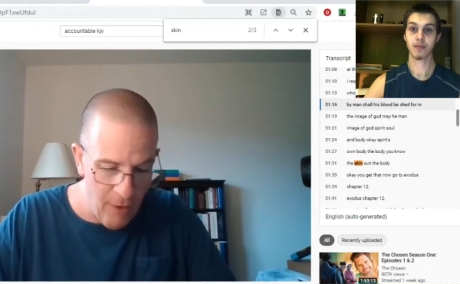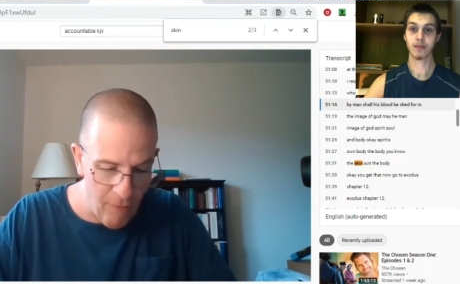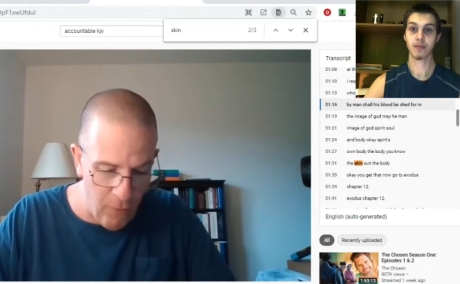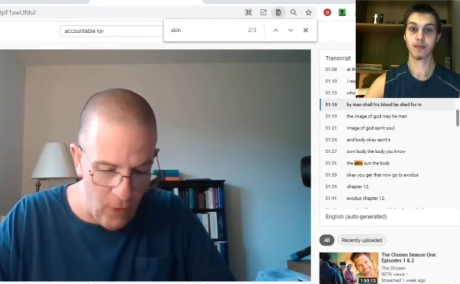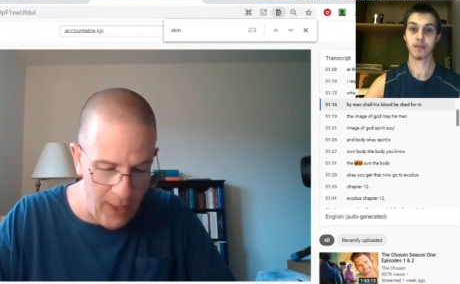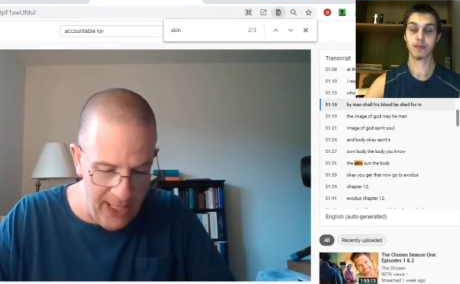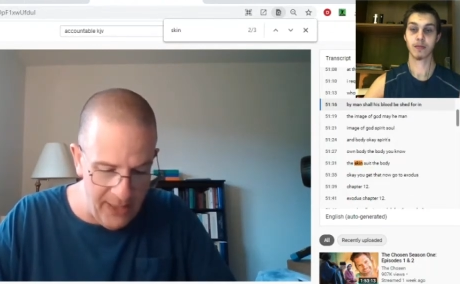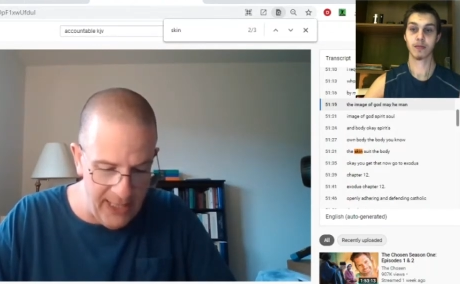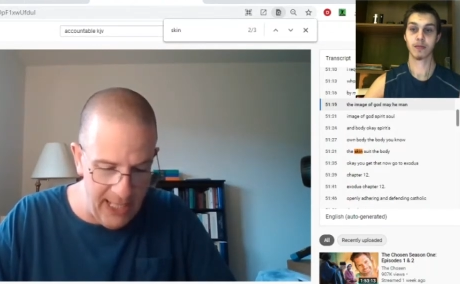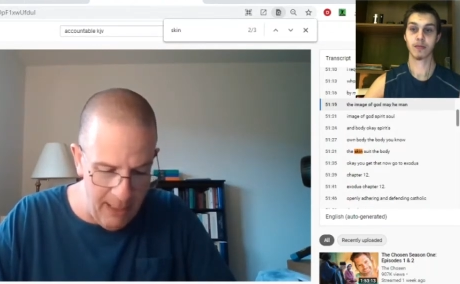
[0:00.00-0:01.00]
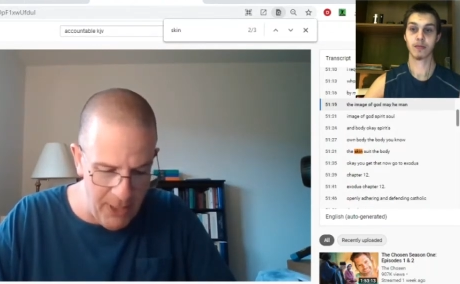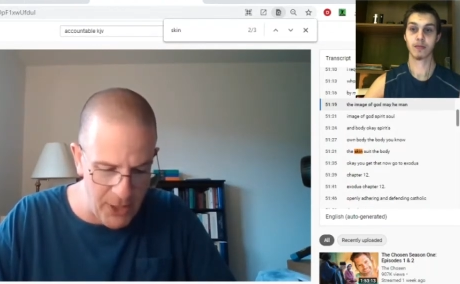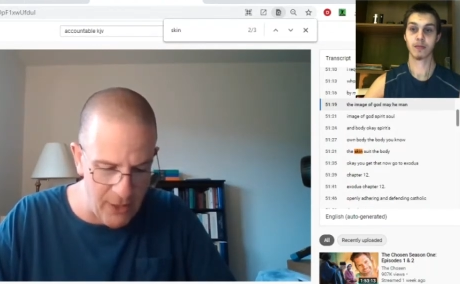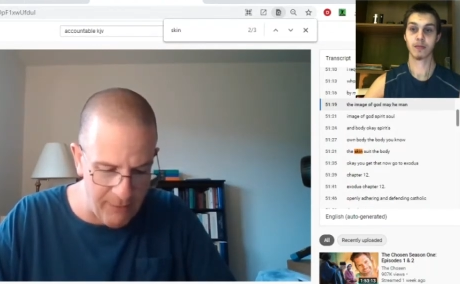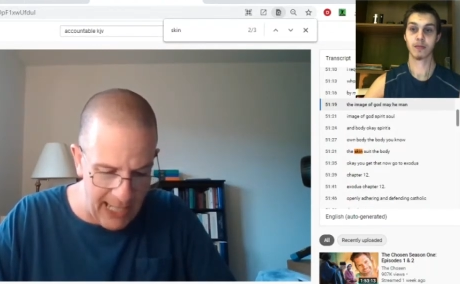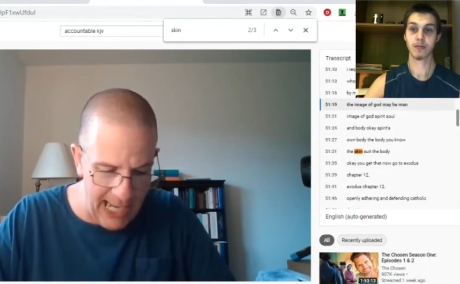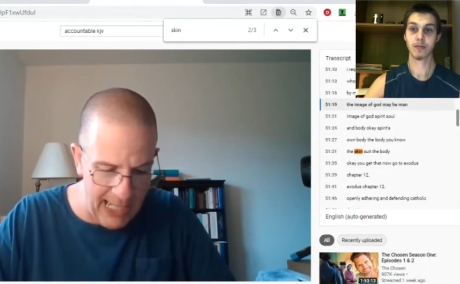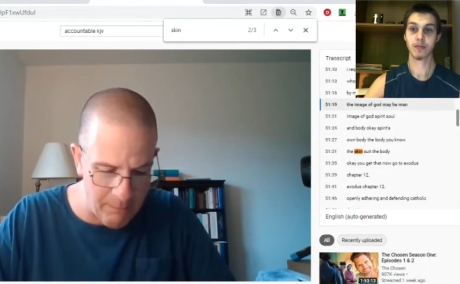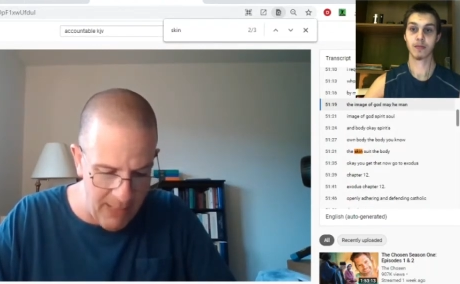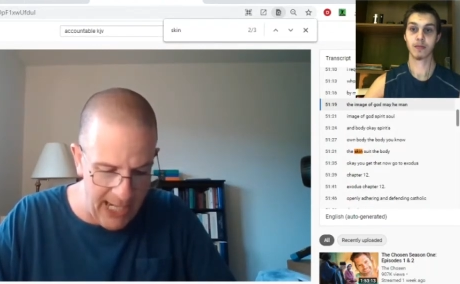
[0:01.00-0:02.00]
Speaker 1: For in the image of
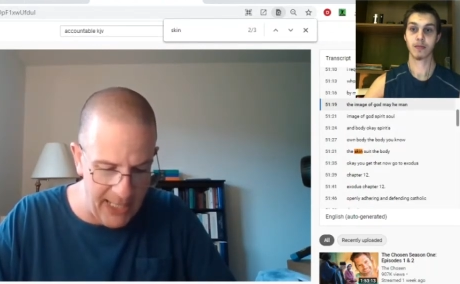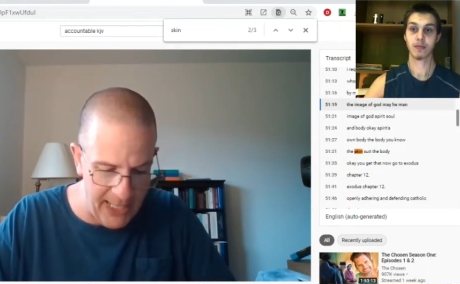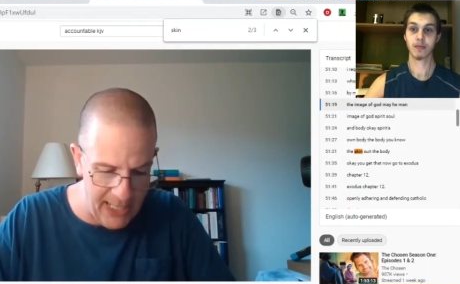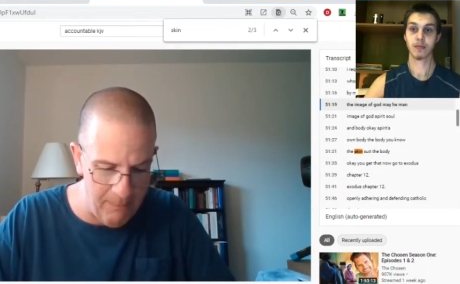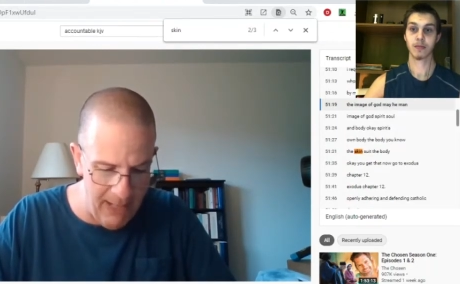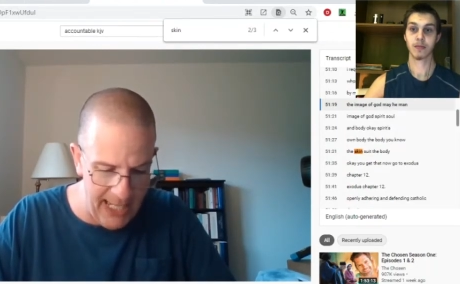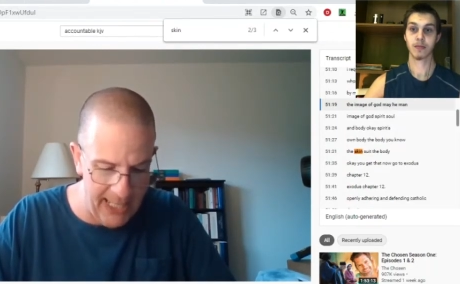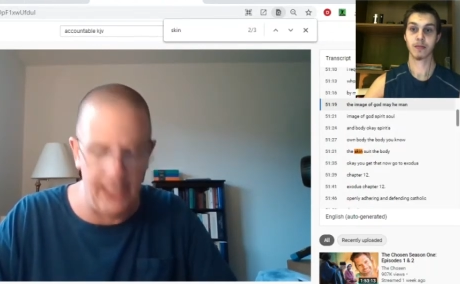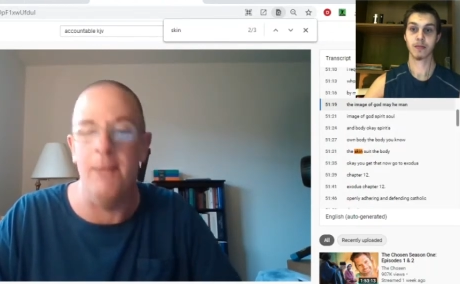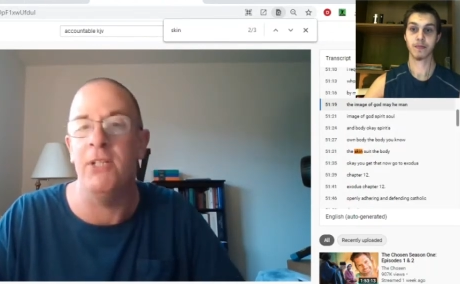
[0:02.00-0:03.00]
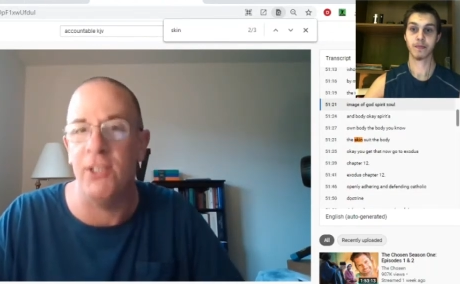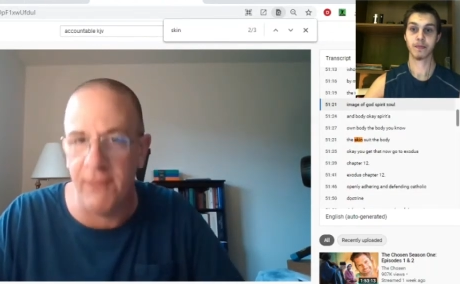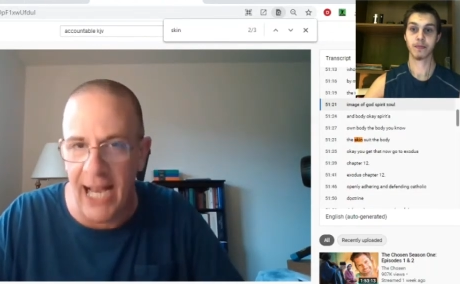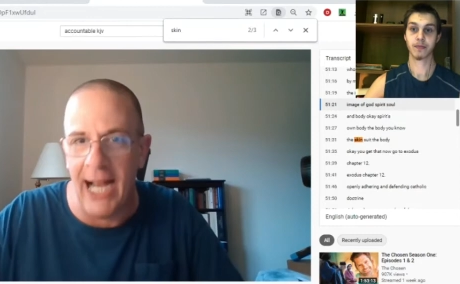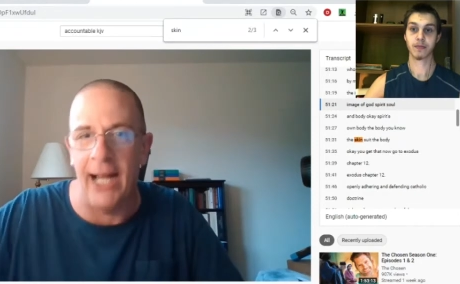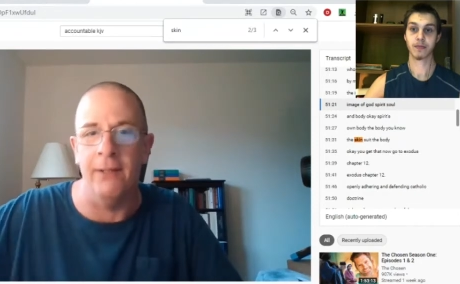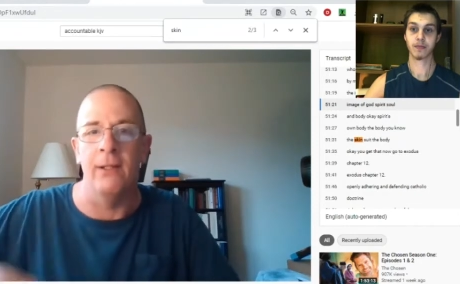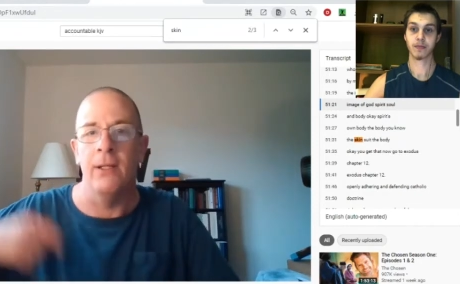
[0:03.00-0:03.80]
God made he man. Image of God.